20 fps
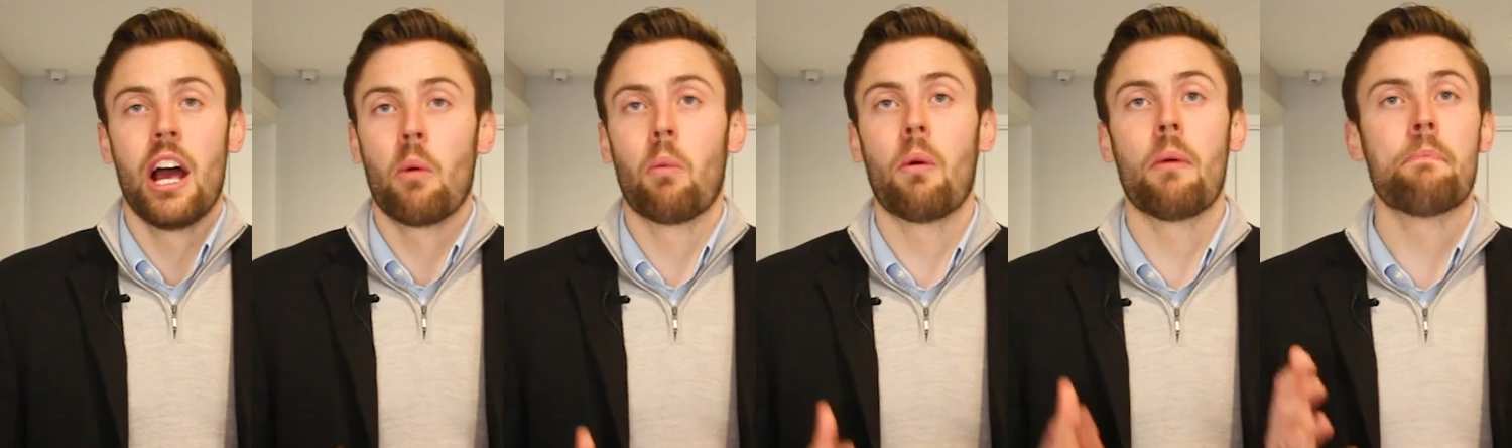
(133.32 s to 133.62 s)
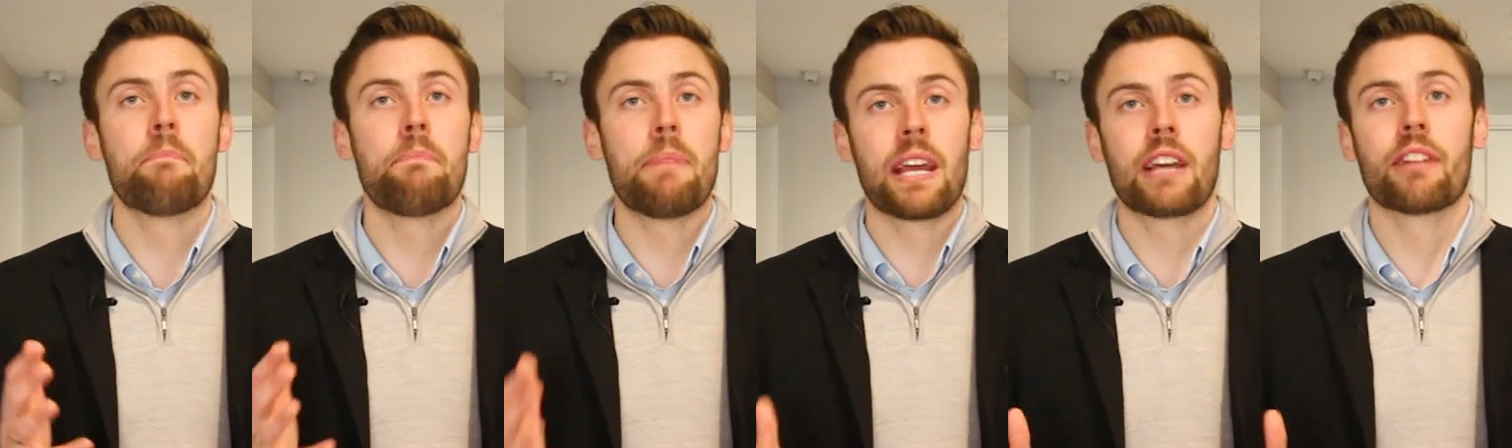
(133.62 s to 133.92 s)

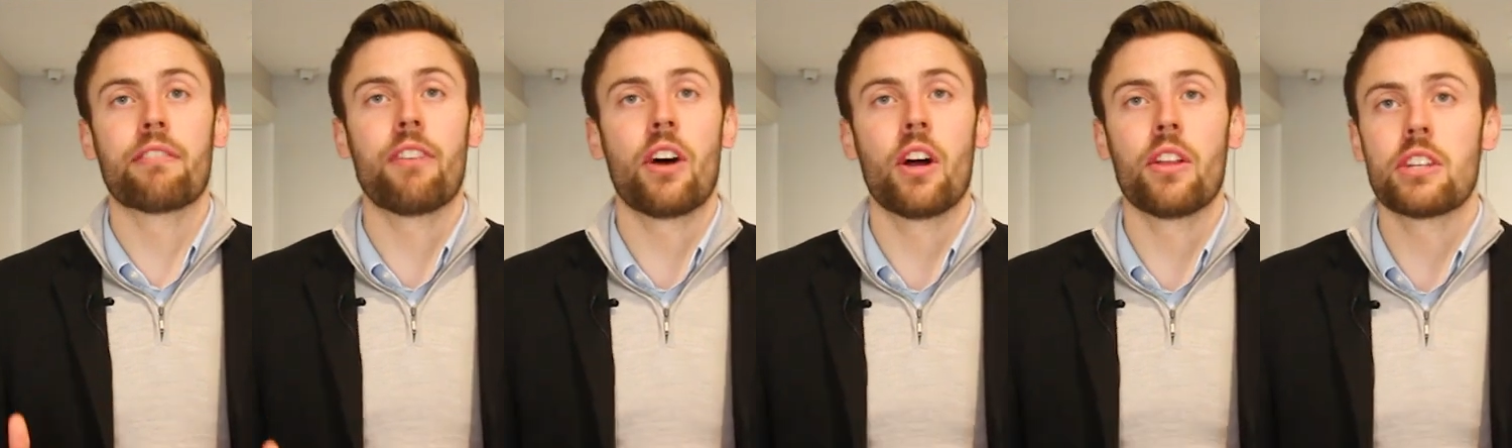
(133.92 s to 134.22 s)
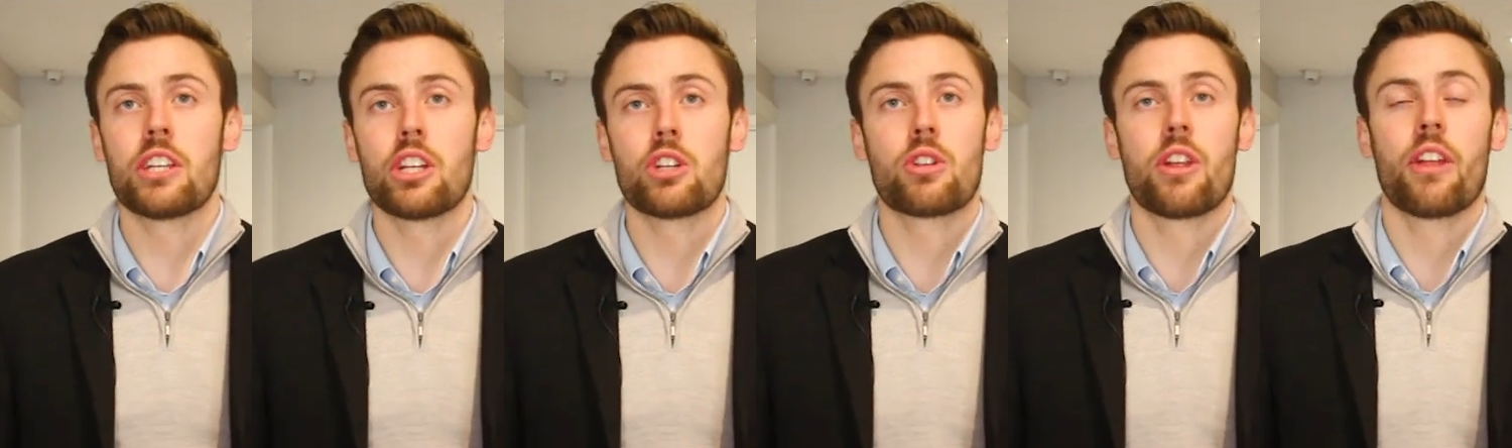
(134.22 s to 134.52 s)
One big
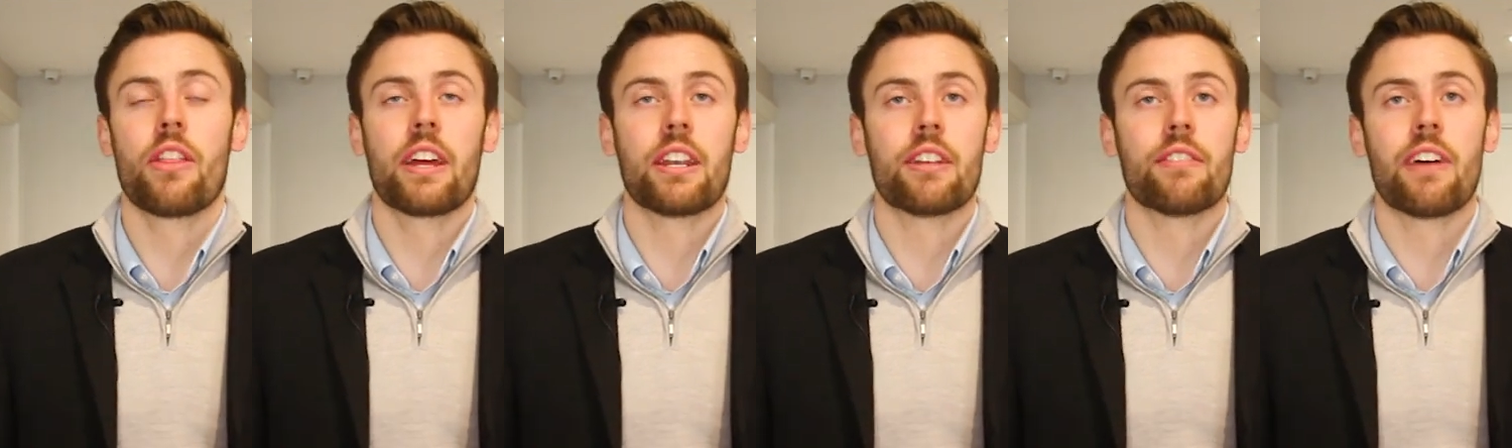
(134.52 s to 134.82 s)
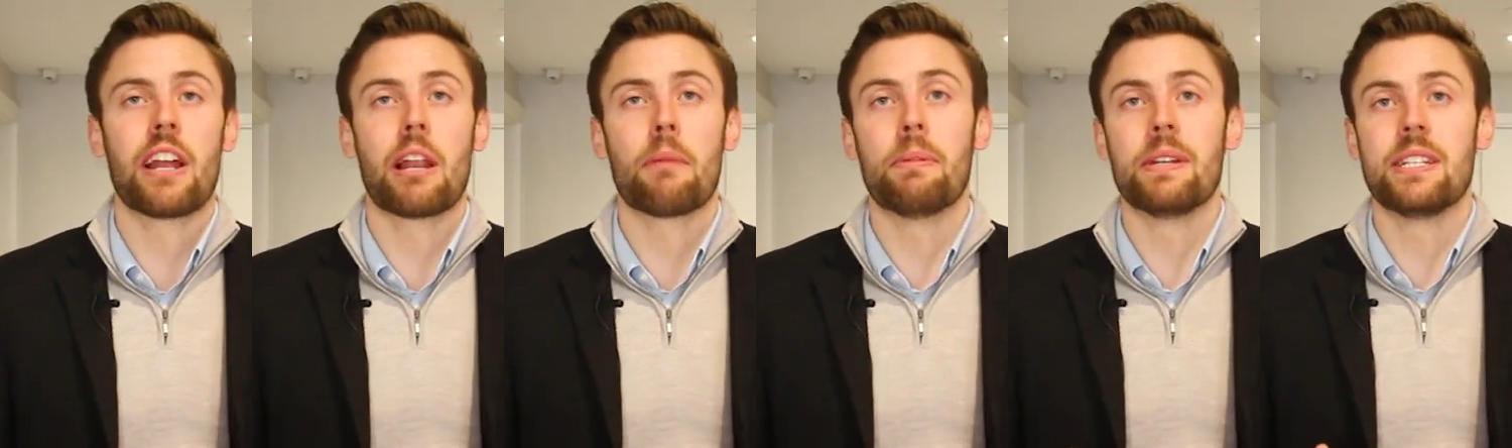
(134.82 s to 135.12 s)
advantage that they
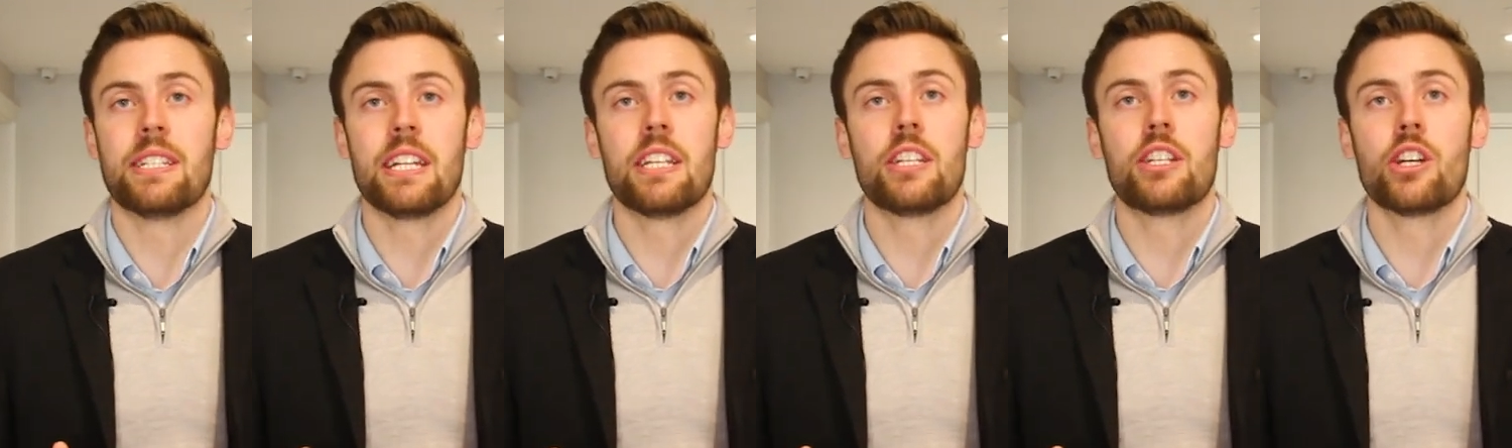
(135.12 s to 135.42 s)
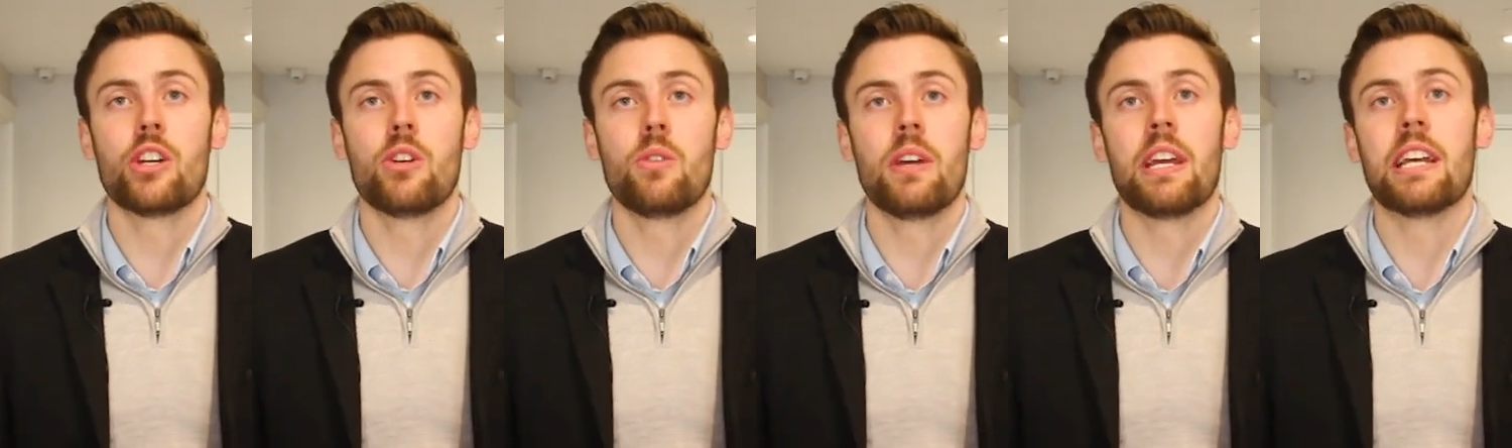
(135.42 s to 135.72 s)
developer did
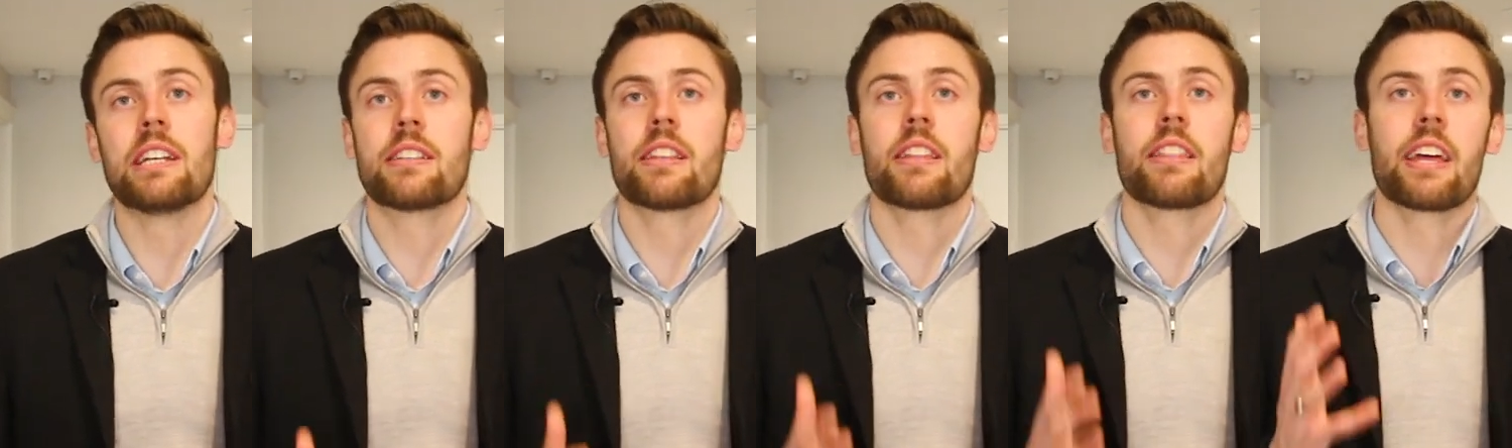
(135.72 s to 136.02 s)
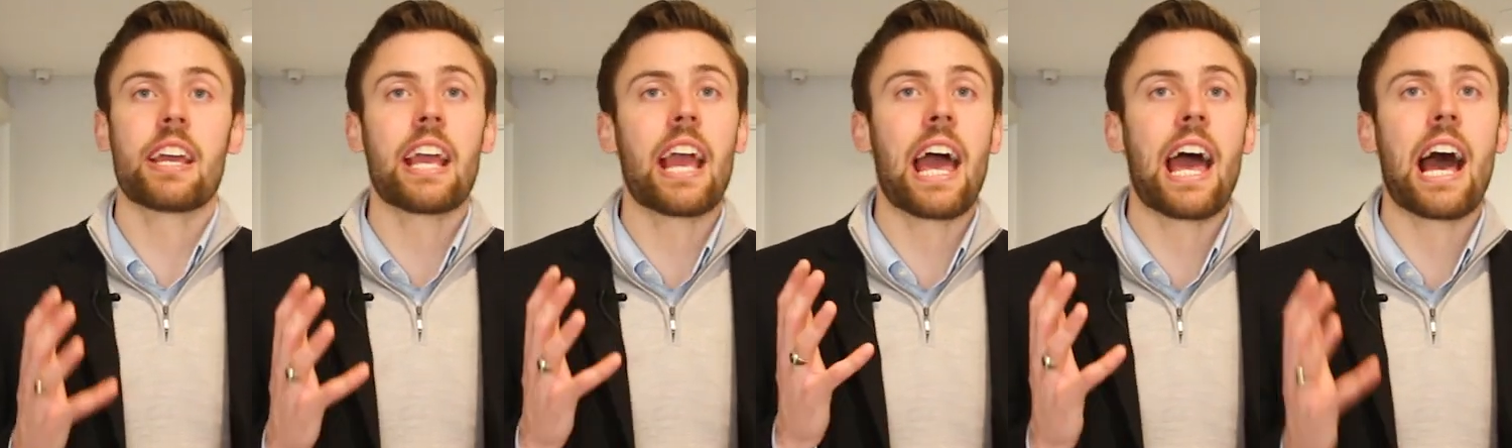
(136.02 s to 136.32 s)
do is that
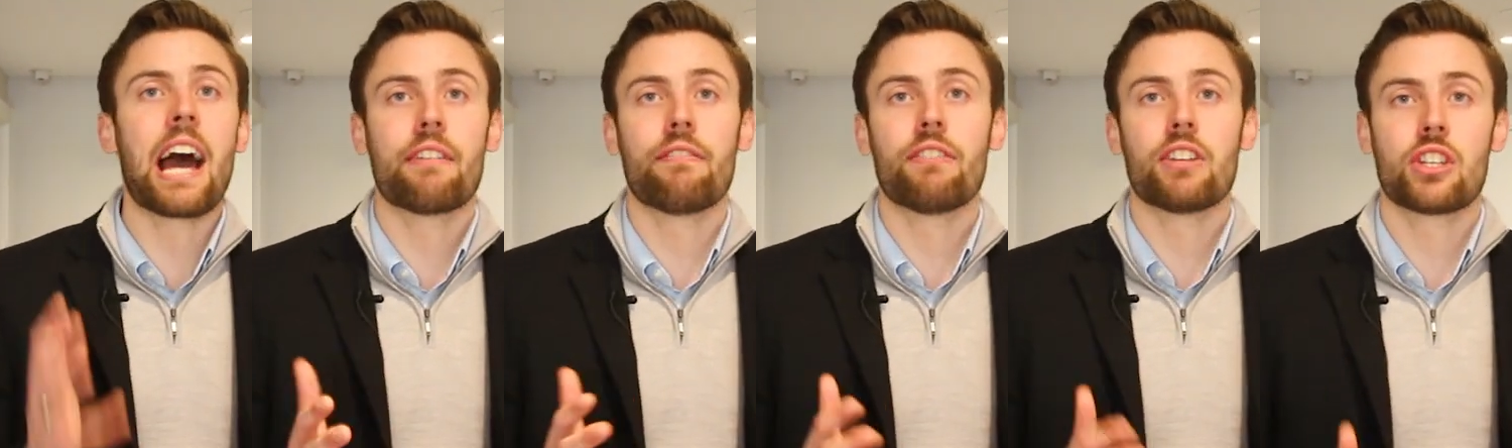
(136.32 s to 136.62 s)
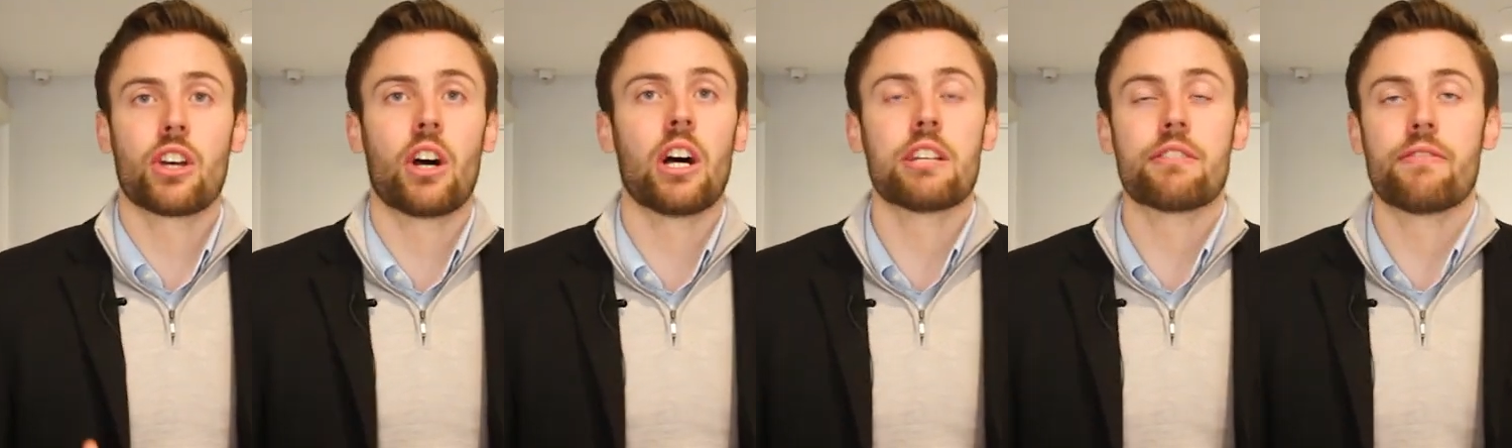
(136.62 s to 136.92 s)
they
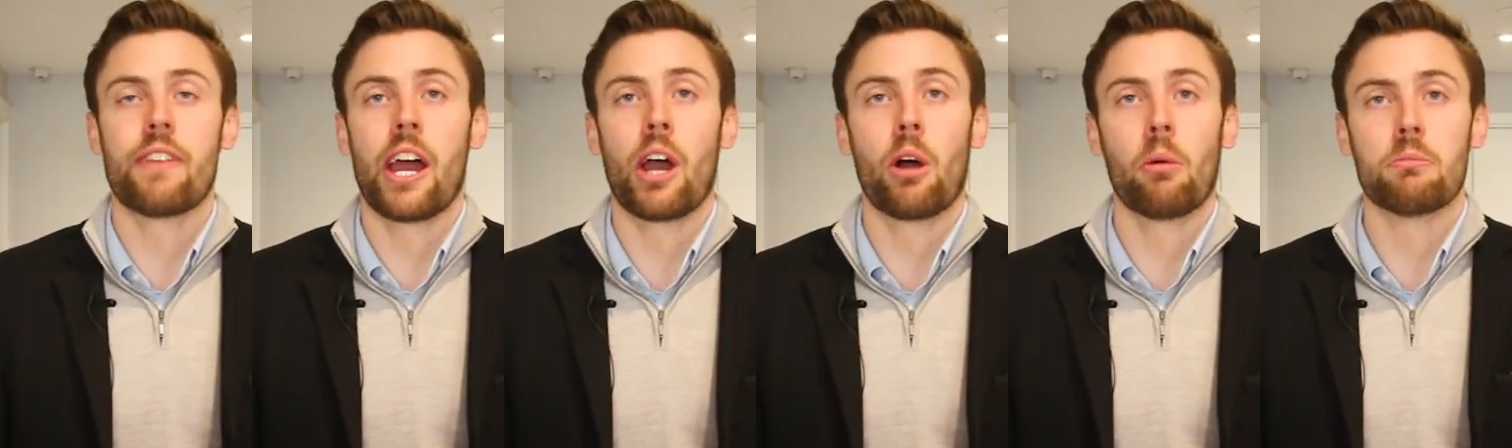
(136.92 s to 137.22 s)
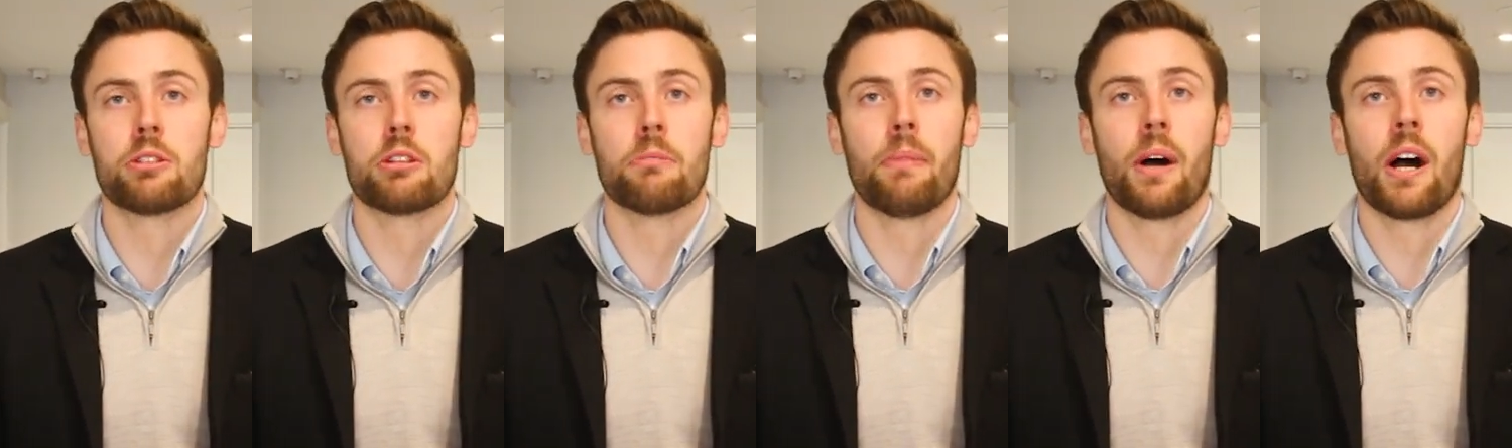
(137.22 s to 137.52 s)
advertise for
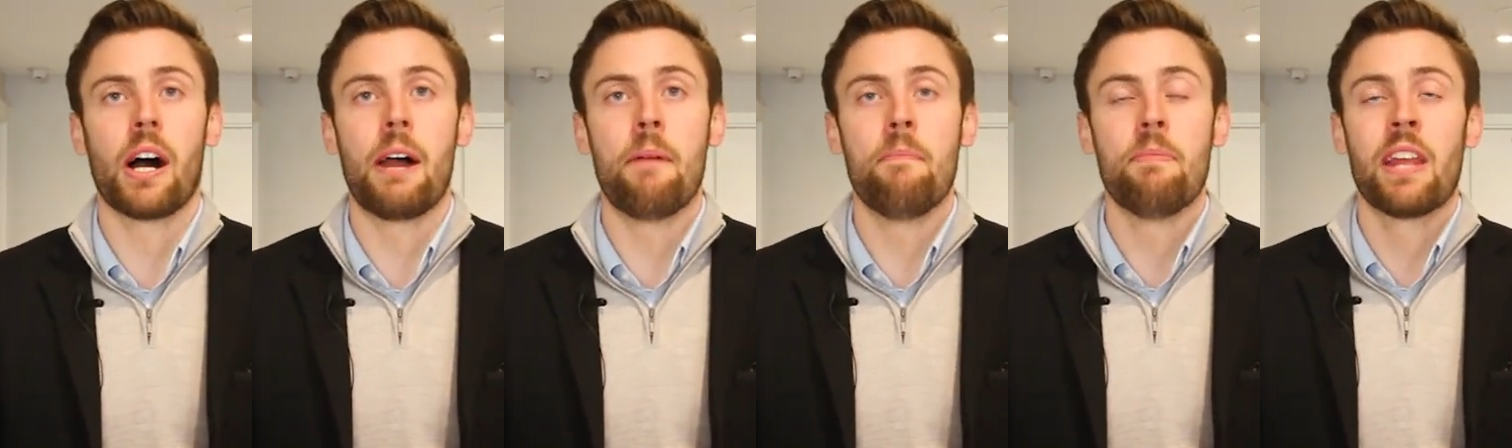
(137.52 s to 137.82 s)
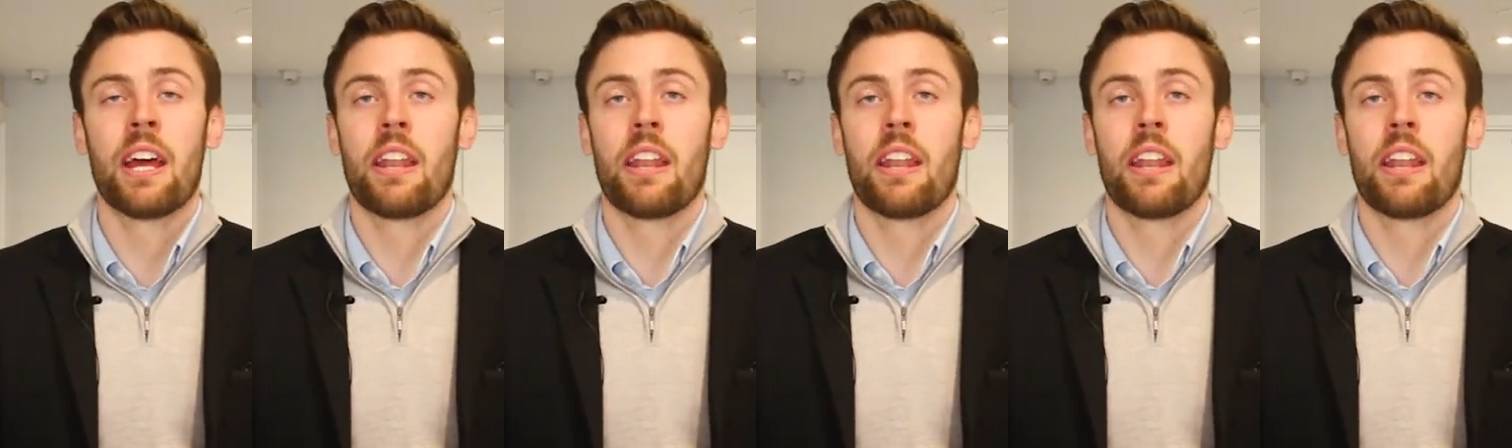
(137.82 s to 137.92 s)
help to buy.